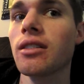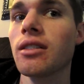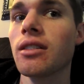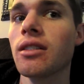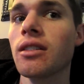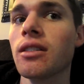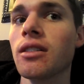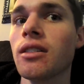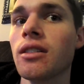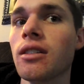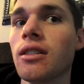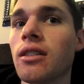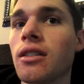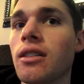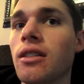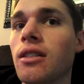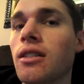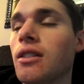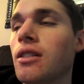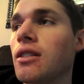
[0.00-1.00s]
Probably.
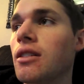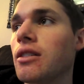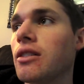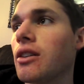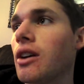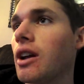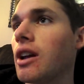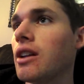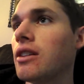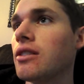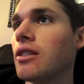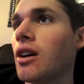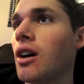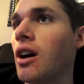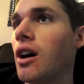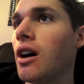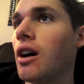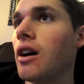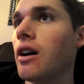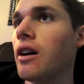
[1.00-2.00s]
So I guess
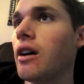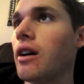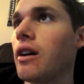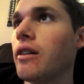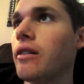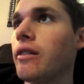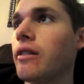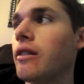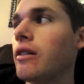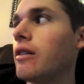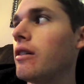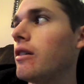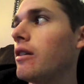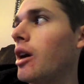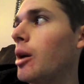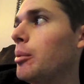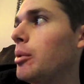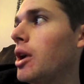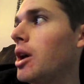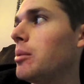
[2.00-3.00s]

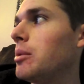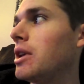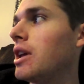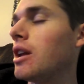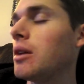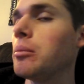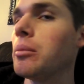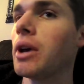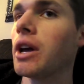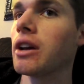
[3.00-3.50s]
I'll probably be getting